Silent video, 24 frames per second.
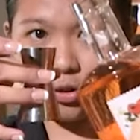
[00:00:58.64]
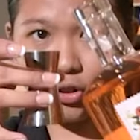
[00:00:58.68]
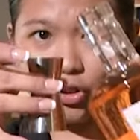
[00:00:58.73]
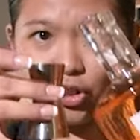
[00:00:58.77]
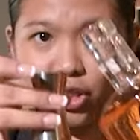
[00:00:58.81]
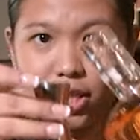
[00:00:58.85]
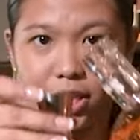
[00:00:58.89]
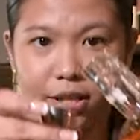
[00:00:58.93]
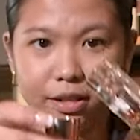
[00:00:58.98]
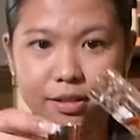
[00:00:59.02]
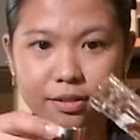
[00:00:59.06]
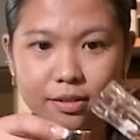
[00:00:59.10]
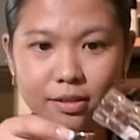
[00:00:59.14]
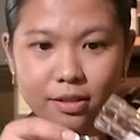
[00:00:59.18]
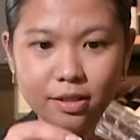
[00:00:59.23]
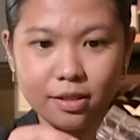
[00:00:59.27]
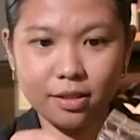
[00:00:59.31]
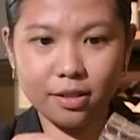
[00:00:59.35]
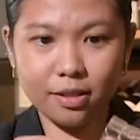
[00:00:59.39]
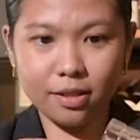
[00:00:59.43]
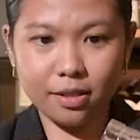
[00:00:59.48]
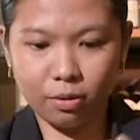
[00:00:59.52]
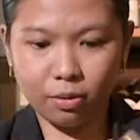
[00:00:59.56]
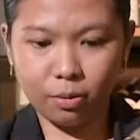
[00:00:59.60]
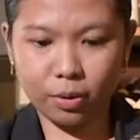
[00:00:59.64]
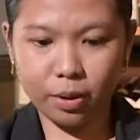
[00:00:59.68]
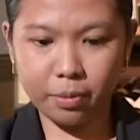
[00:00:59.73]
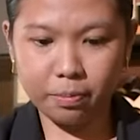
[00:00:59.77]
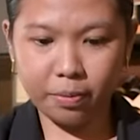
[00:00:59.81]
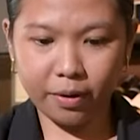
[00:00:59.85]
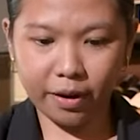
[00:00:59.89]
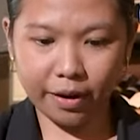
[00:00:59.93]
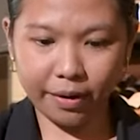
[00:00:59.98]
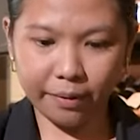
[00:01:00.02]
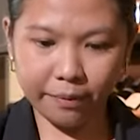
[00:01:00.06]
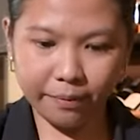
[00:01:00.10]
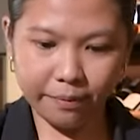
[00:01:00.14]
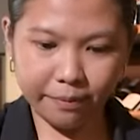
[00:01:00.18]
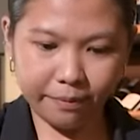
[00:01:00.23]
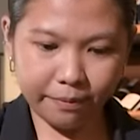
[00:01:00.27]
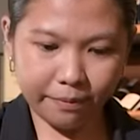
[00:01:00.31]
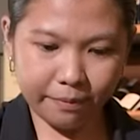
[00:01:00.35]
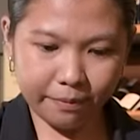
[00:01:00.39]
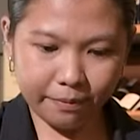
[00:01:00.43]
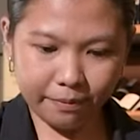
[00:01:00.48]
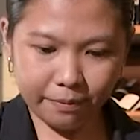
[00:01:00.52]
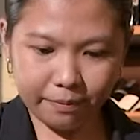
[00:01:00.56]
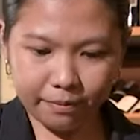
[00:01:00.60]
Gin, one part.
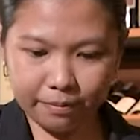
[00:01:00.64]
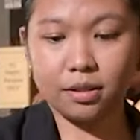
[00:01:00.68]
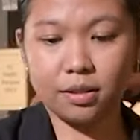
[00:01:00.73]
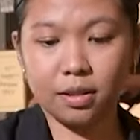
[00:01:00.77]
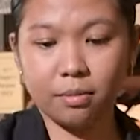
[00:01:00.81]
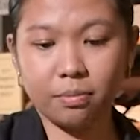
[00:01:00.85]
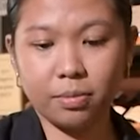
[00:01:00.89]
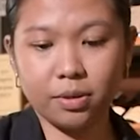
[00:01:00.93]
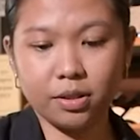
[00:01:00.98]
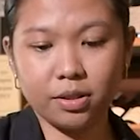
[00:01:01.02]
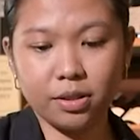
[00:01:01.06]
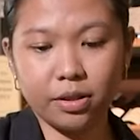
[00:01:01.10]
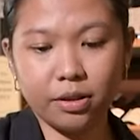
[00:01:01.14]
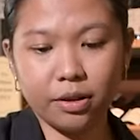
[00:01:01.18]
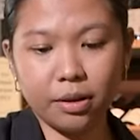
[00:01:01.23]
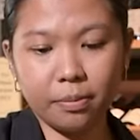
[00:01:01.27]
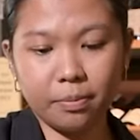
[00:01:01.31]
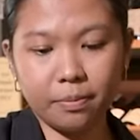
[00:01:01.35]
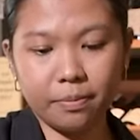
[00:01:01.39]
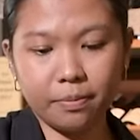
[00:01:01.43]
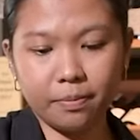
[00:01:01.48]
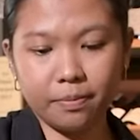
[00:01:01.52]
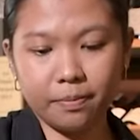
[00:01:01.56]
Simple syrup,